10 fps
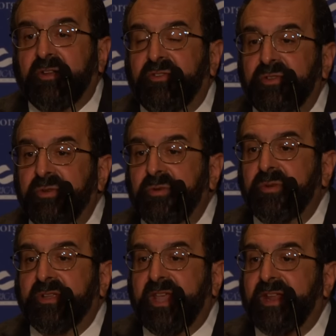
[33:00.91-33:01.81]

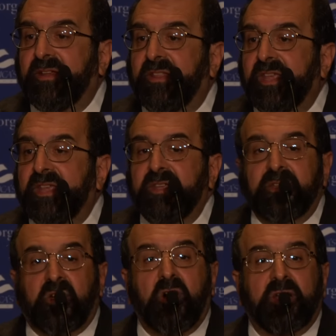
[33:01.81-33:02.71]
to get
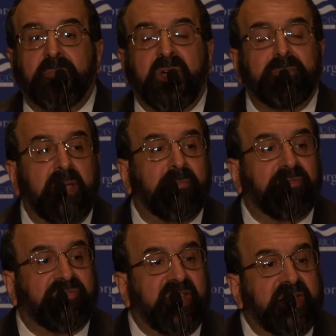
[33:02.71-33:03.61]
the call upon
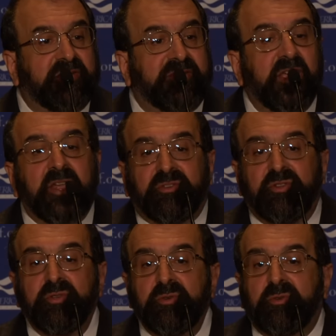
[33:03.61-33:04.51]
member states
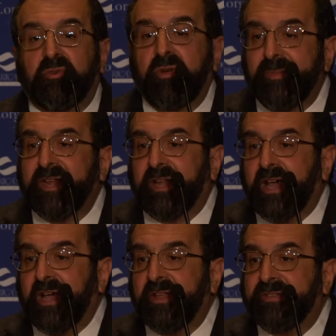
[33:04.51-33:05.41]
to
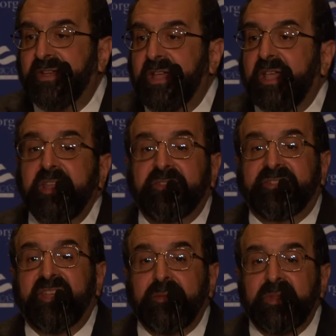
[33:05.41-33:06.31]
criminalize
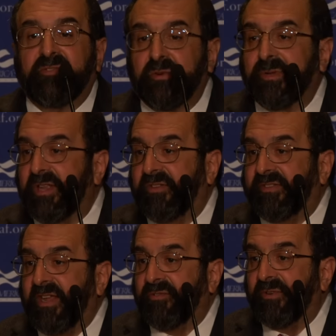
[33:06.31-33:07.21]
incitement to
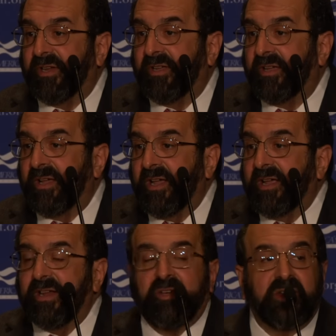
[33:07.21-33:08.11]
religious hatred.
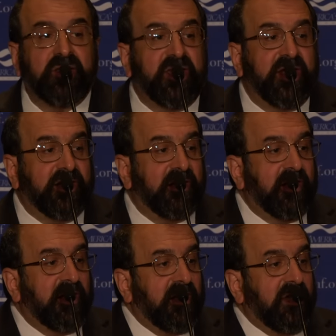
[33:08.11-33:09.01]
Now, here again,
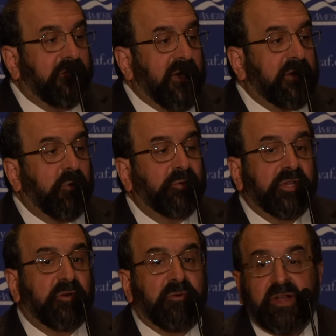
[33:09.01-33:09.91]
if I quote
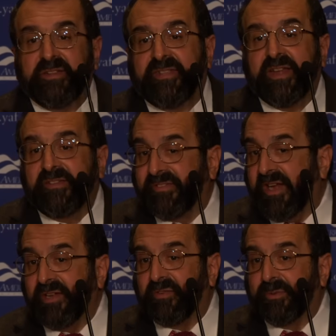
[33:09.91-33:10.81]
the Quran, is that
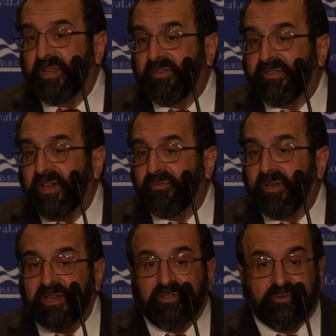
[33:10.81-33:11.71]
inciting to religious
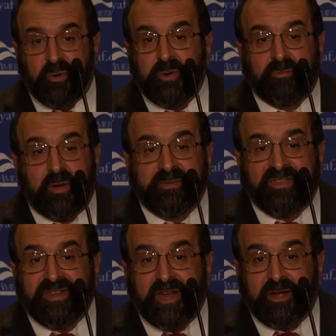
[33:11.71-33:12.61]
hatred? I just quoted what
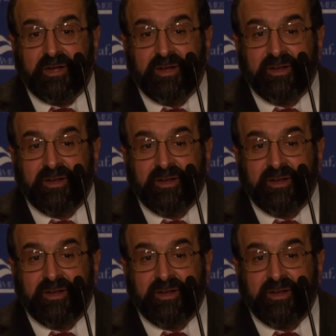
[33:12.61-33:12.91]
was in there.